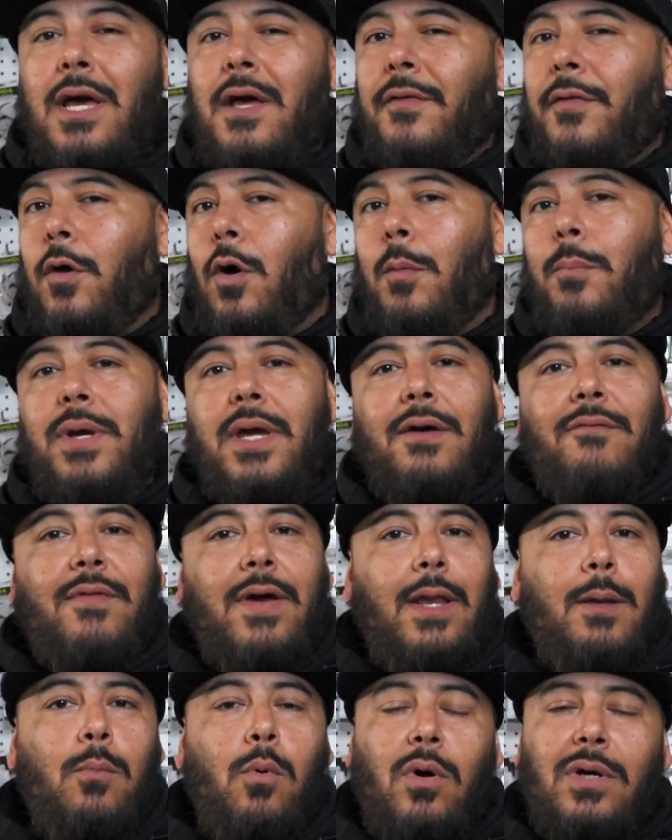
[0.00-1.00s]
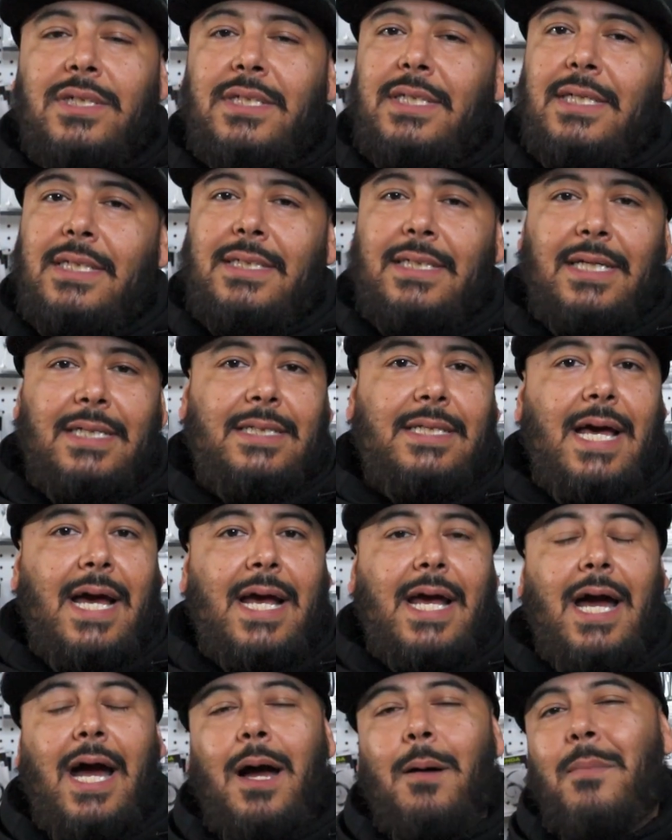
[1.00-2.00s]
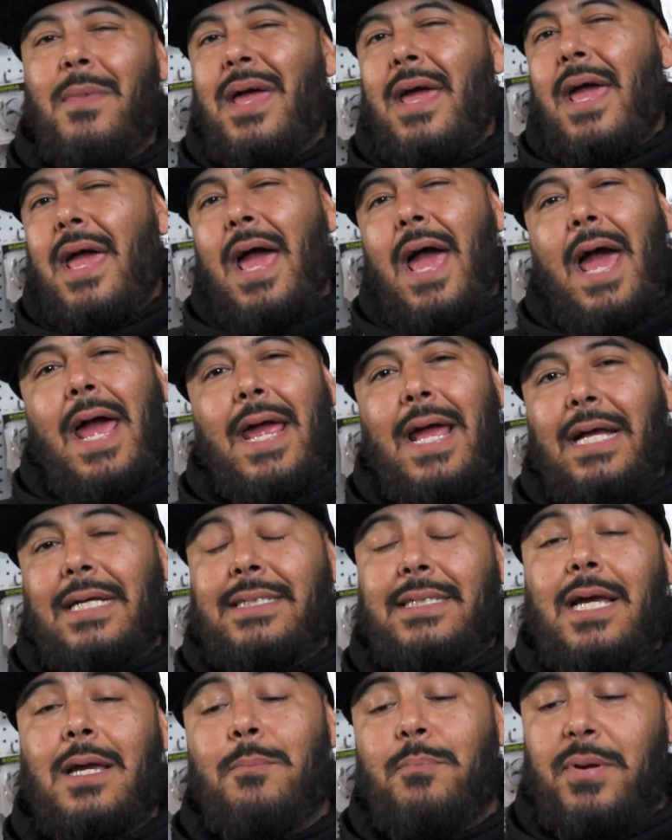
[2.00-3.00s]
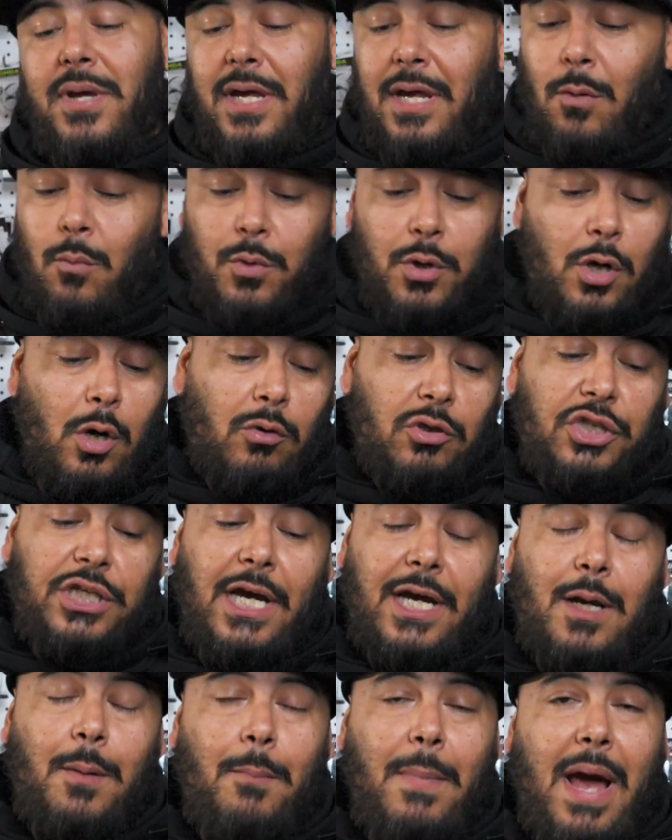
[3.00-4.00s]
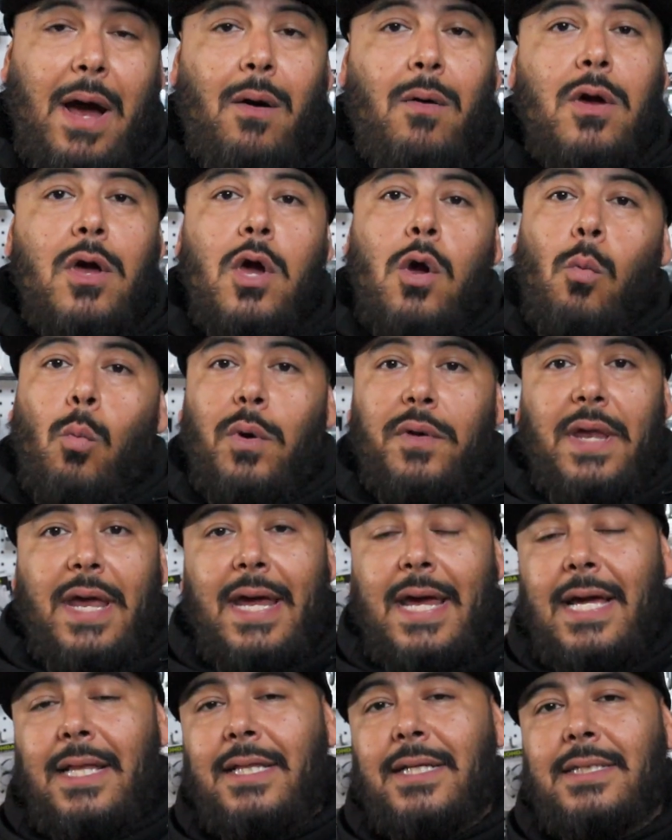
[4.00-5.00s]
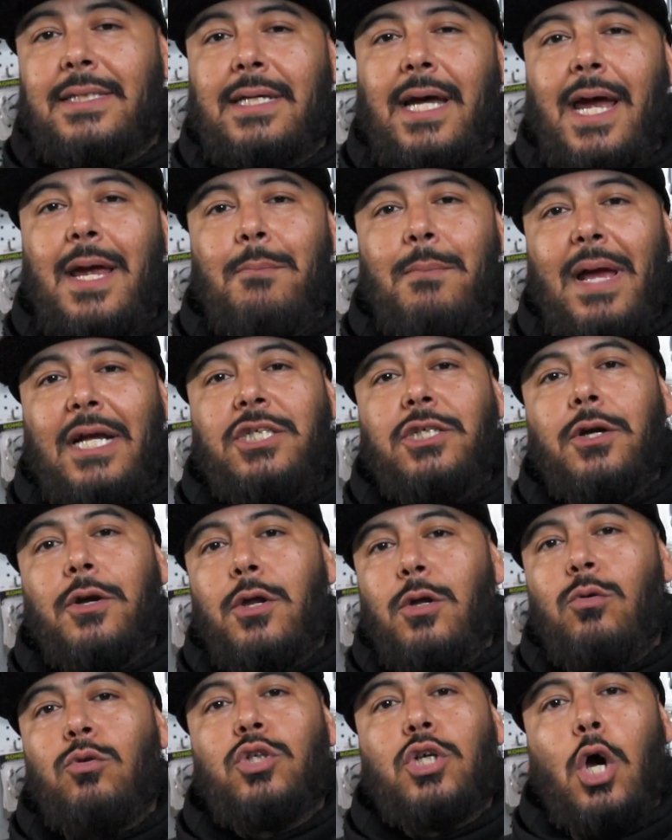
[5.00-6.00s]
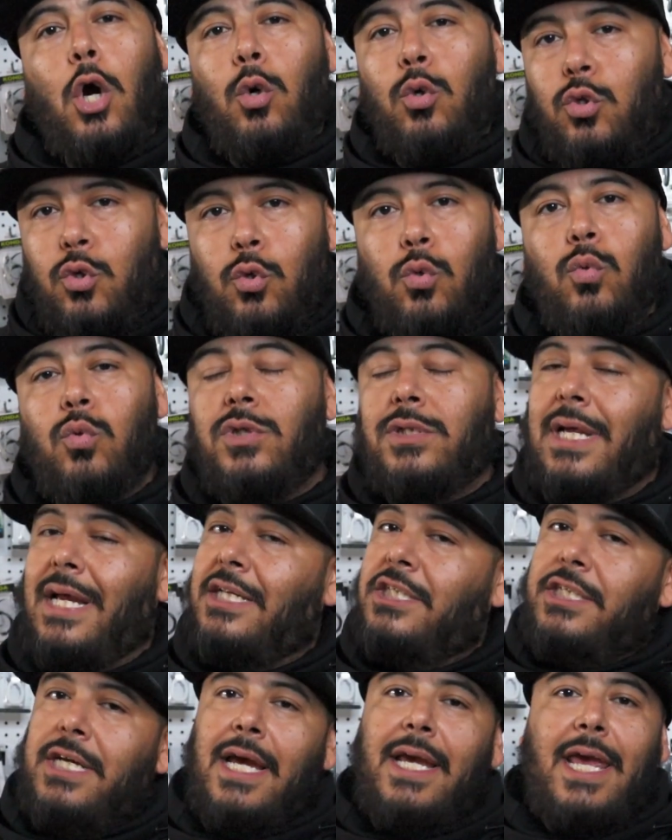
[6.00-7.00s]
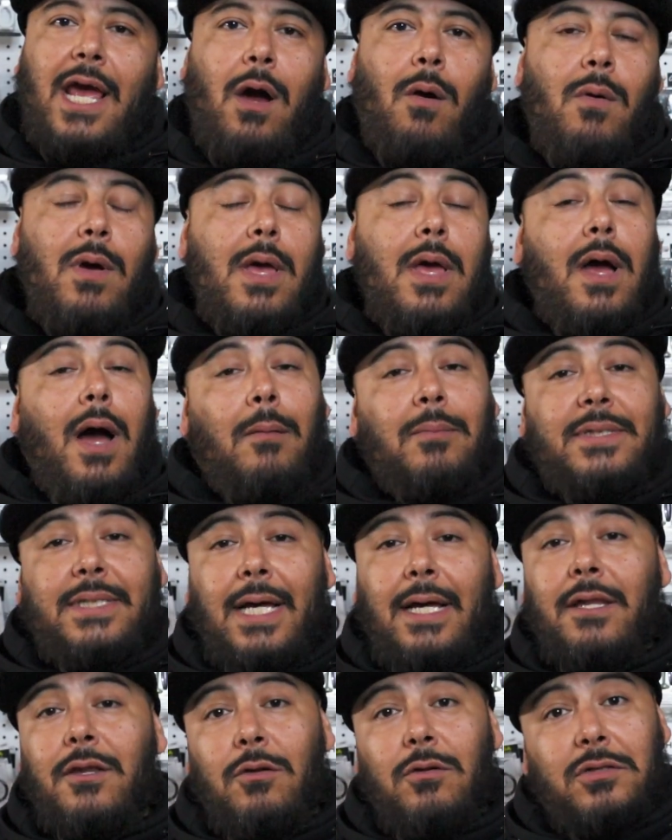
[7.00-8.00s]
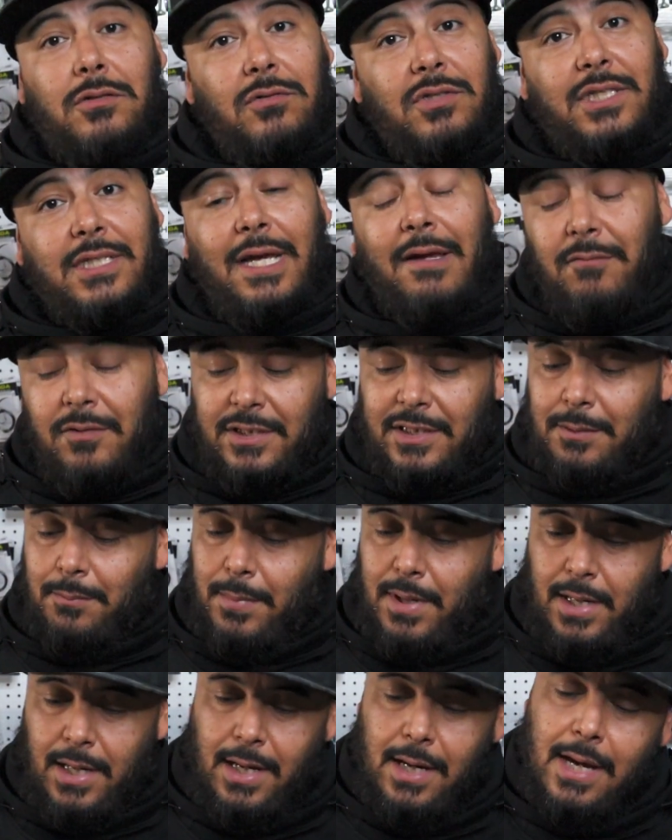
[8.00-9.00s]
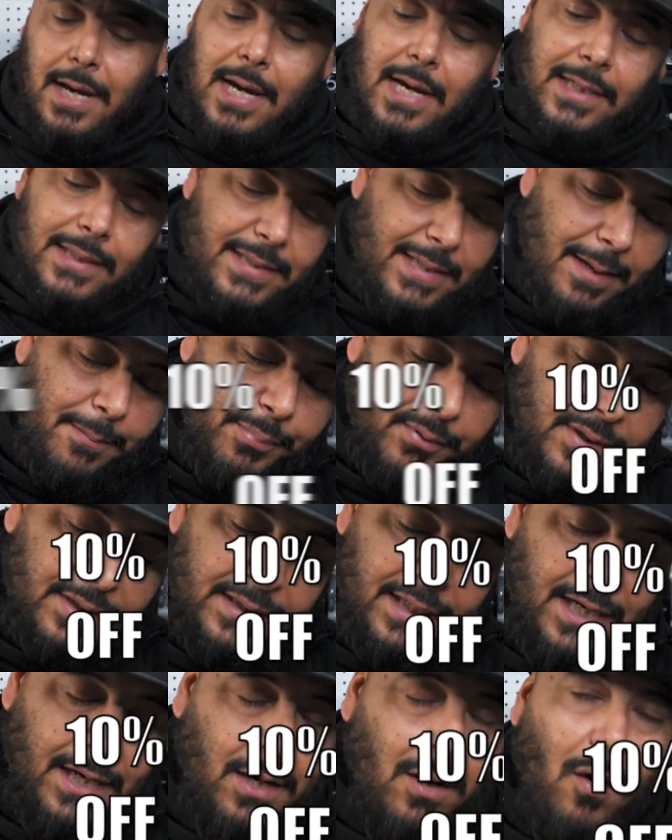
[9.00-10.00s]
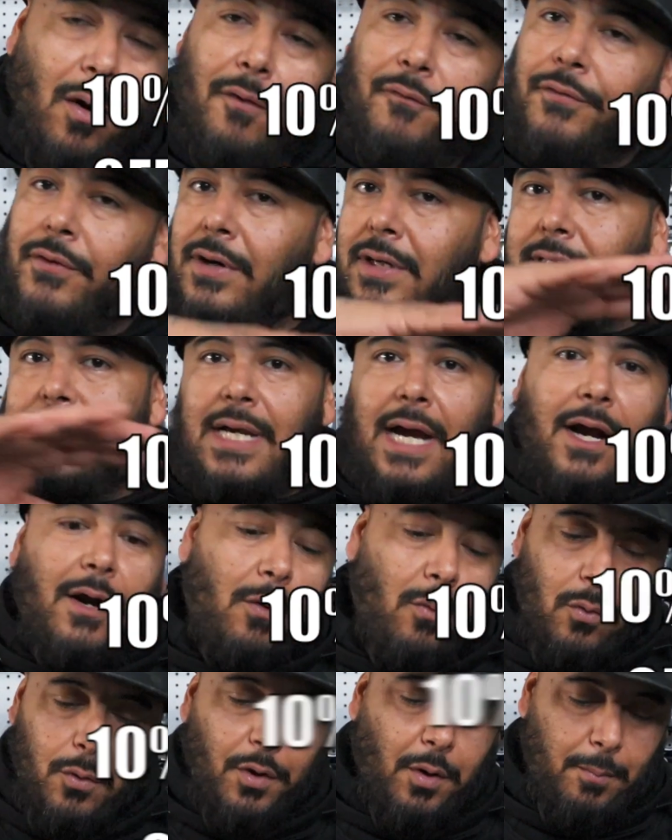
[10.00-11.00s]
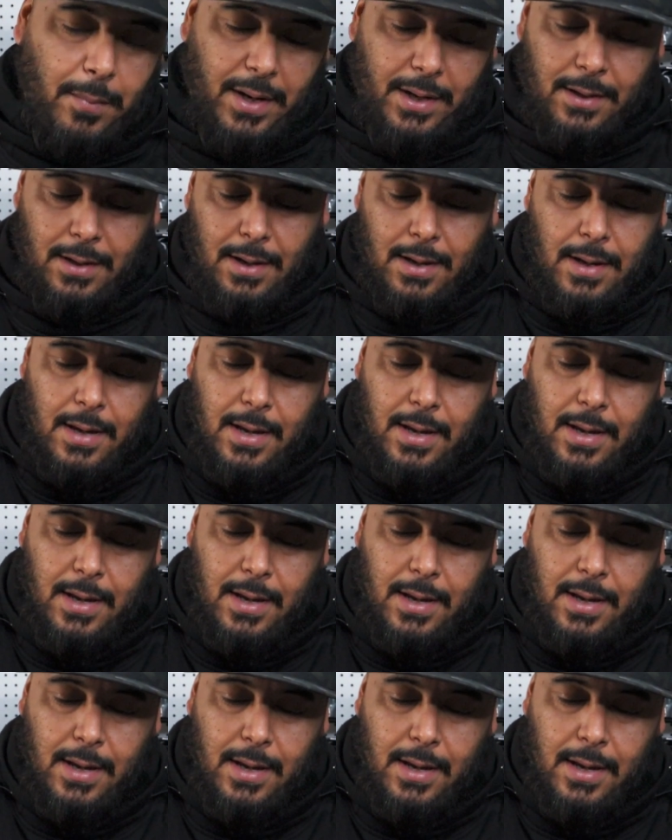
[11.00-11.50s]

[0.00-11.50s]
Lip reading: They'll be available on 6cents.com ASAP. And when you go check them out, when they hit the site, make sure to use code DUDES at checkout. I'm telling you, it's going to save you some money. 10% off your entire order, man.